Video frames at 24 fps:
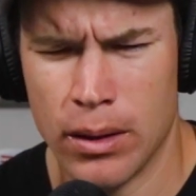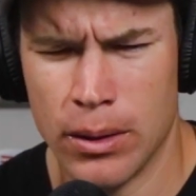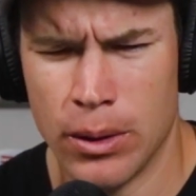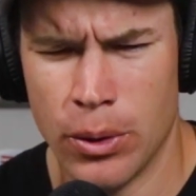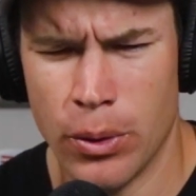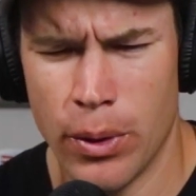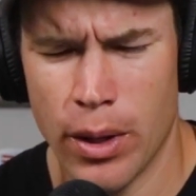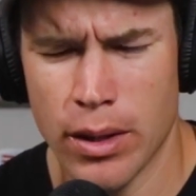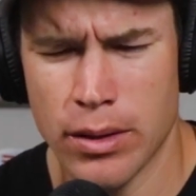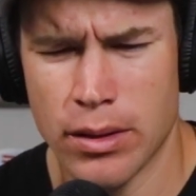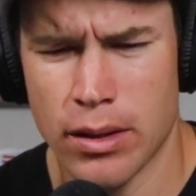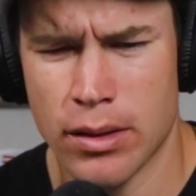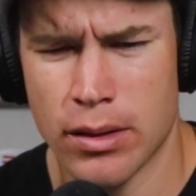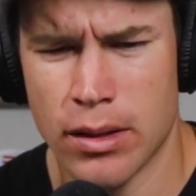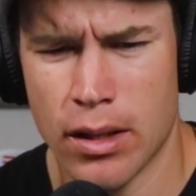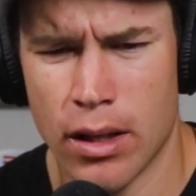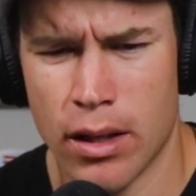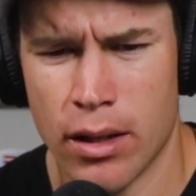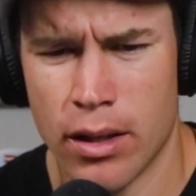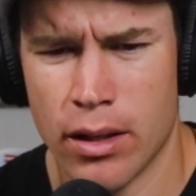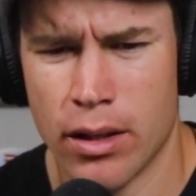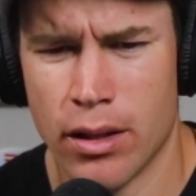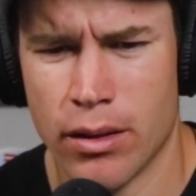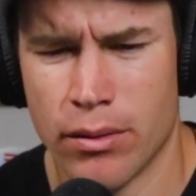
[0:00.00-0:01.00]
Who else has
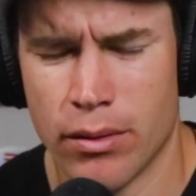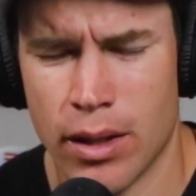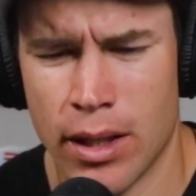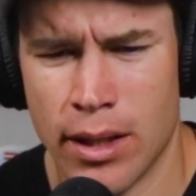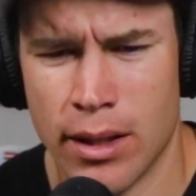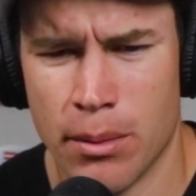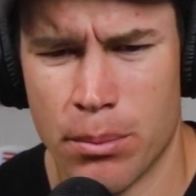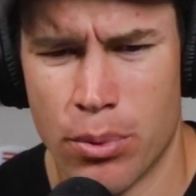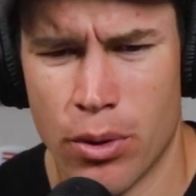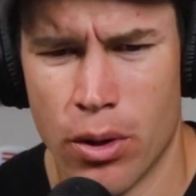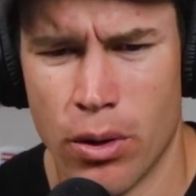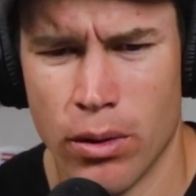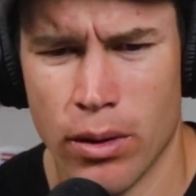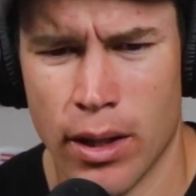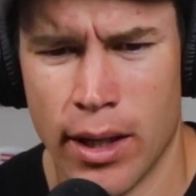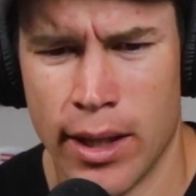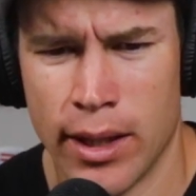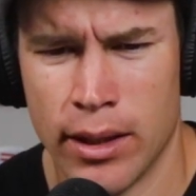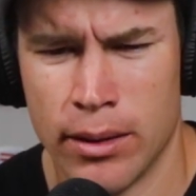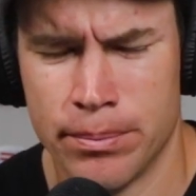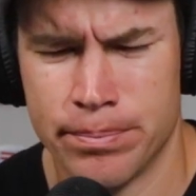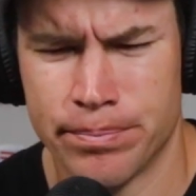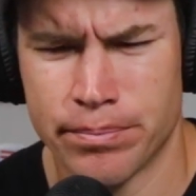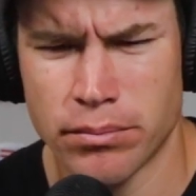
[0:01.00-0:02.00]
gone in the pro
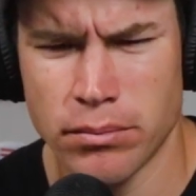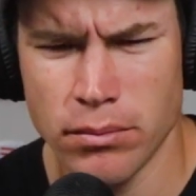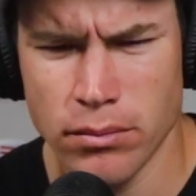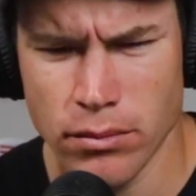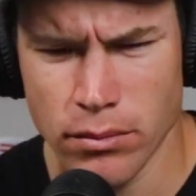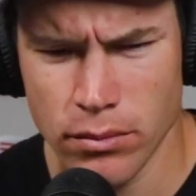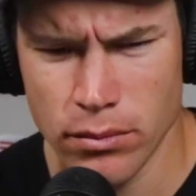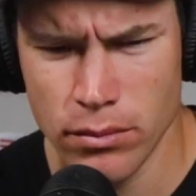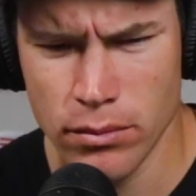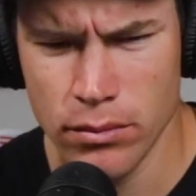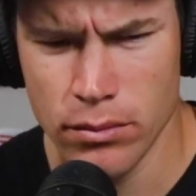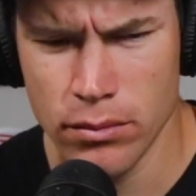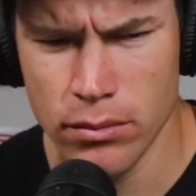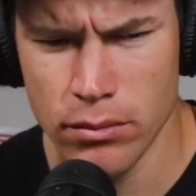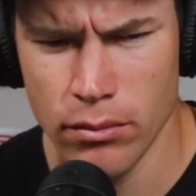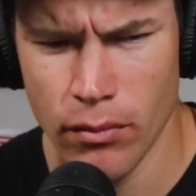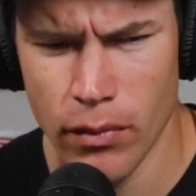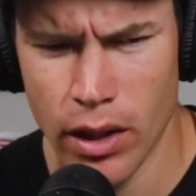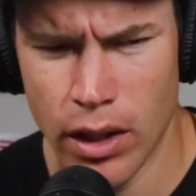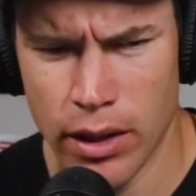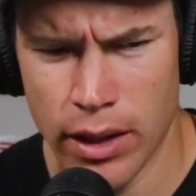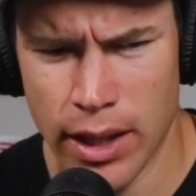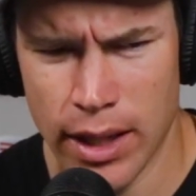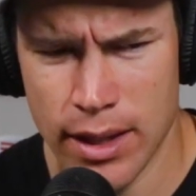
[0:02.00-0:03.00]
line?
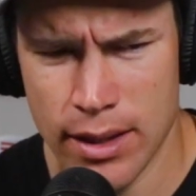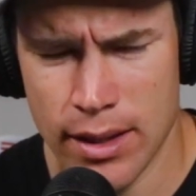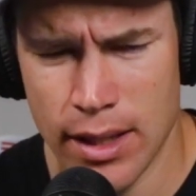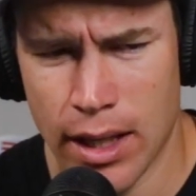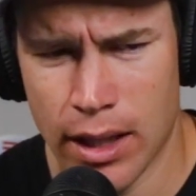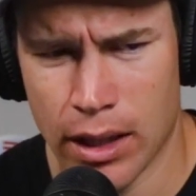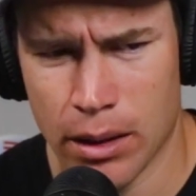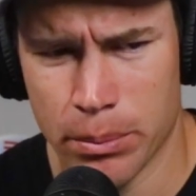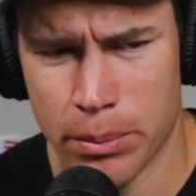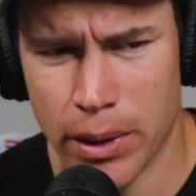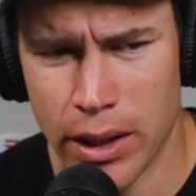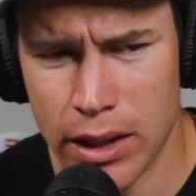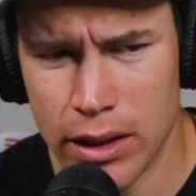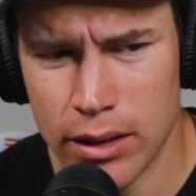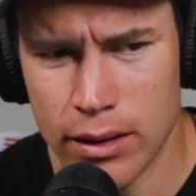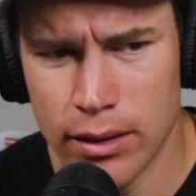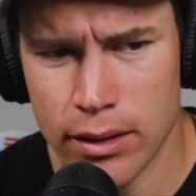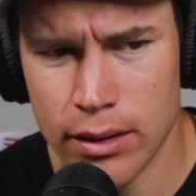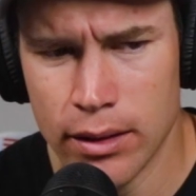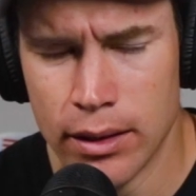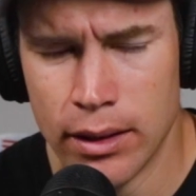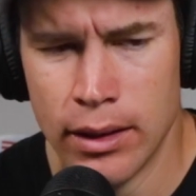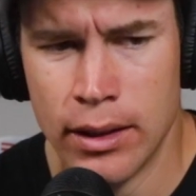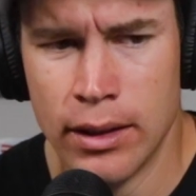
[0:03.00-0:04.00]
You got Zach
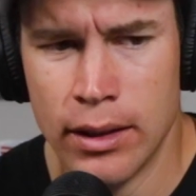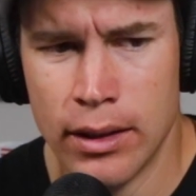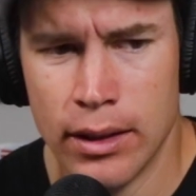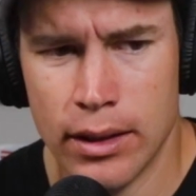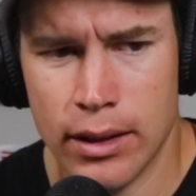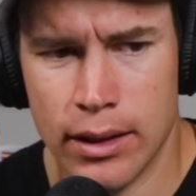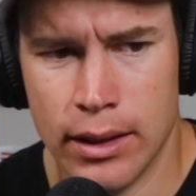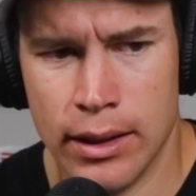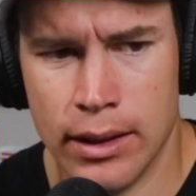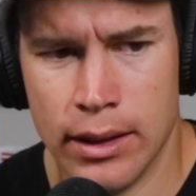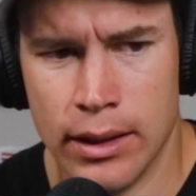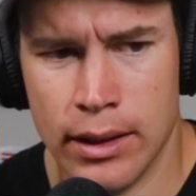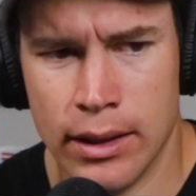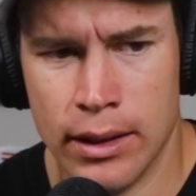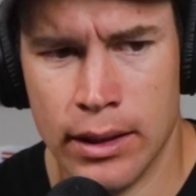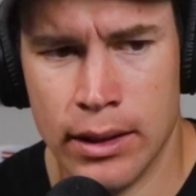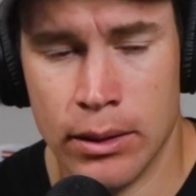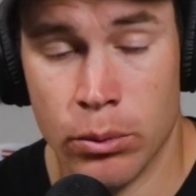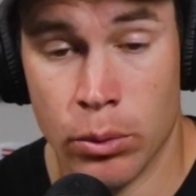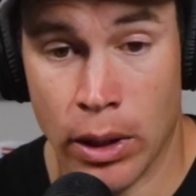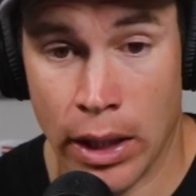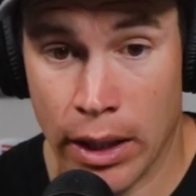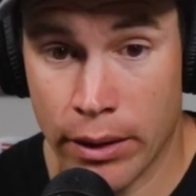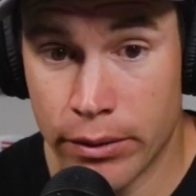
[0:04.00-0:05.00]
Bell.
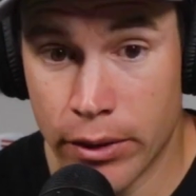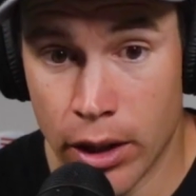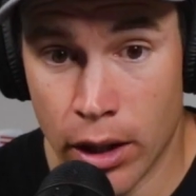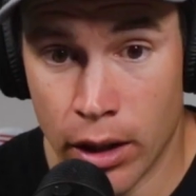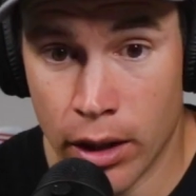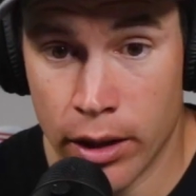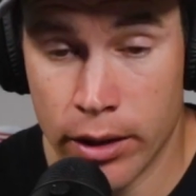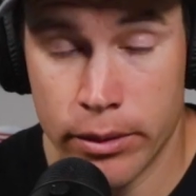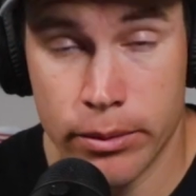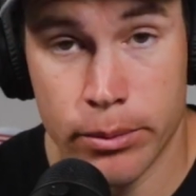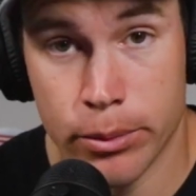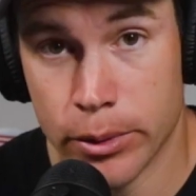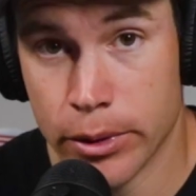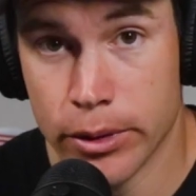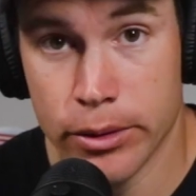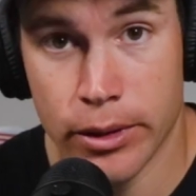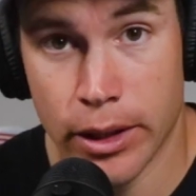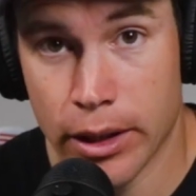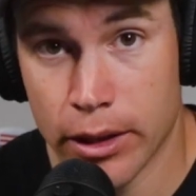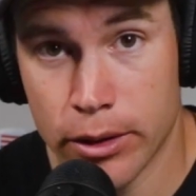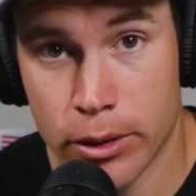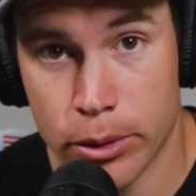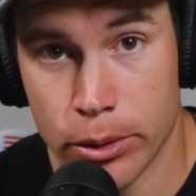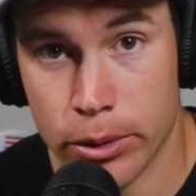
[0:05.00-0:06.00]
I've gone. Well,
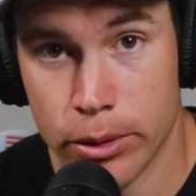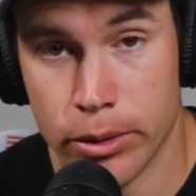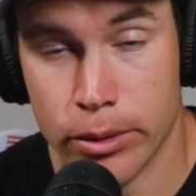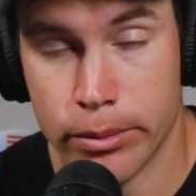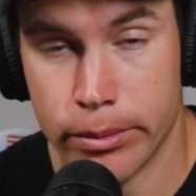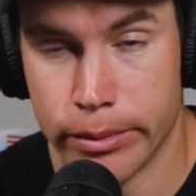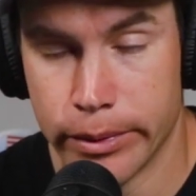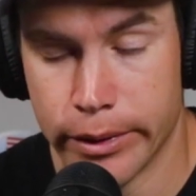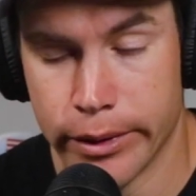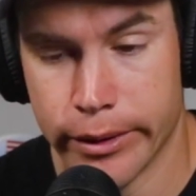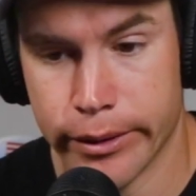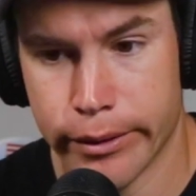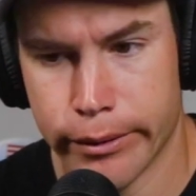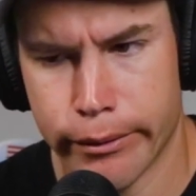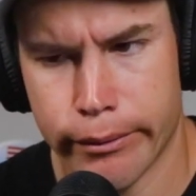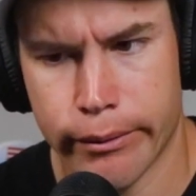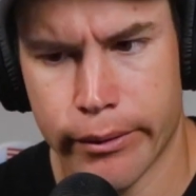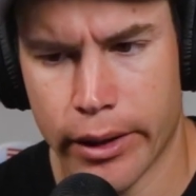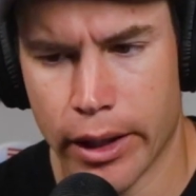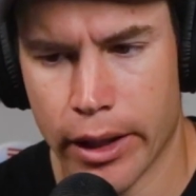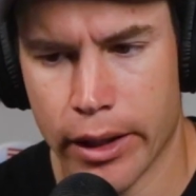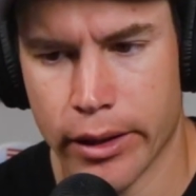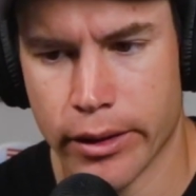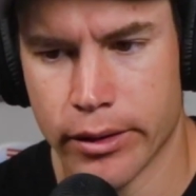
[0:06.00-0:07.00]
that's cool.
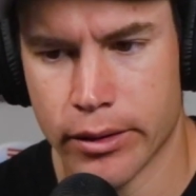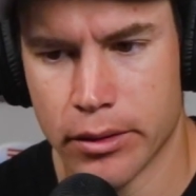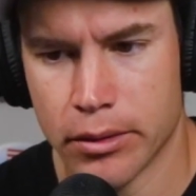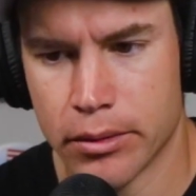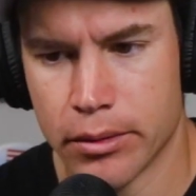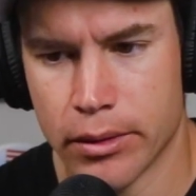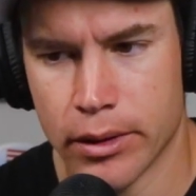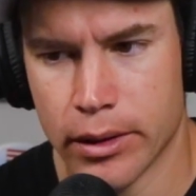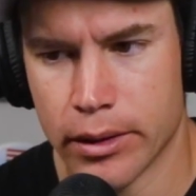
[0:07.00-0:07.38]
Guys,